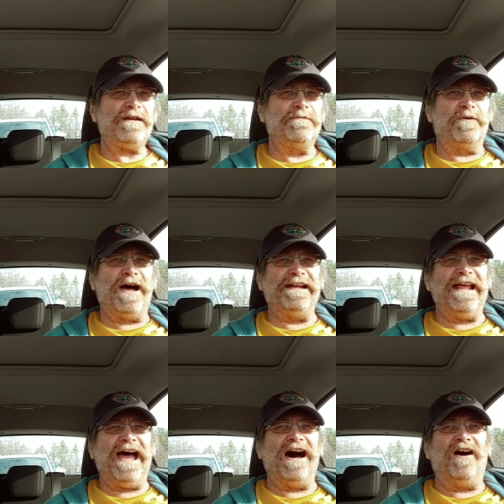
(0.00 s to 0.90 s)
But right
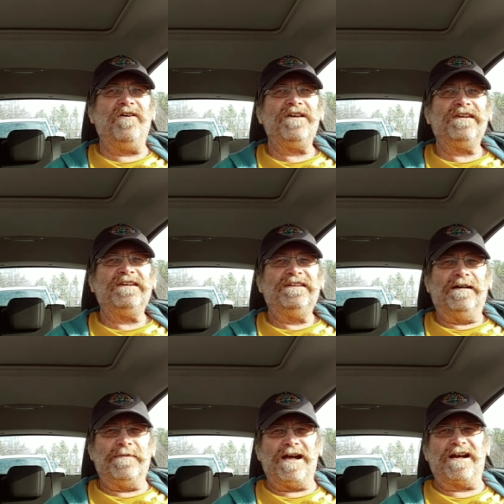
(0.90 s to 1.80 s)
now,
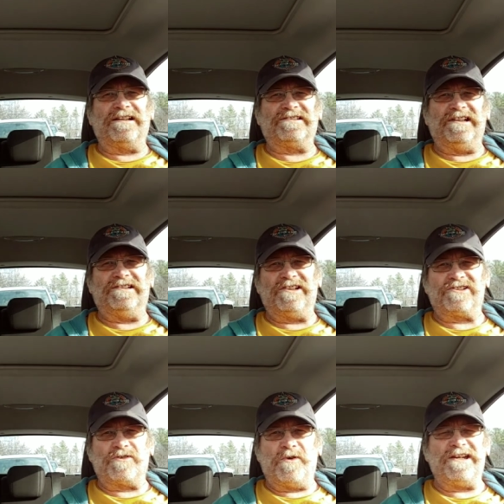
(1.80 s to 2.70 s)
America's in a
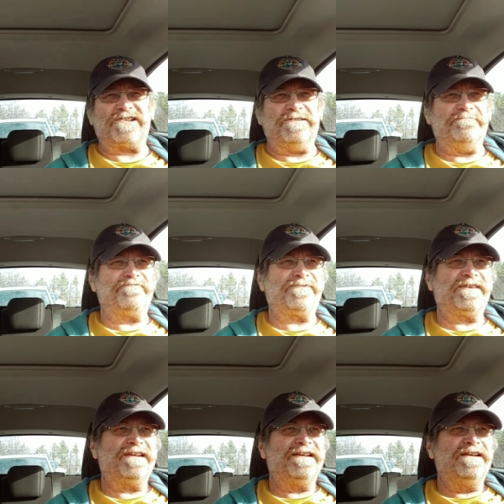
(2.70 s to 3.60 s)

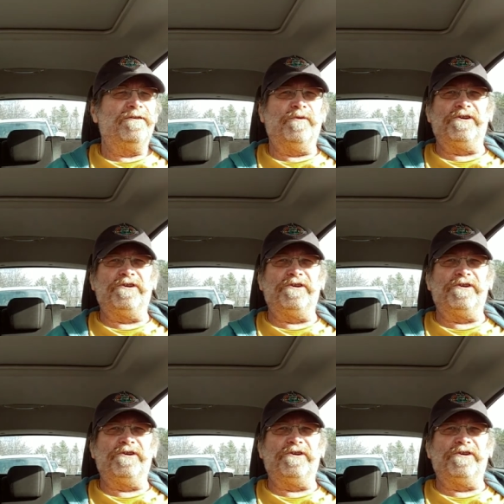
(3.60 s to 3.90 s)
situation.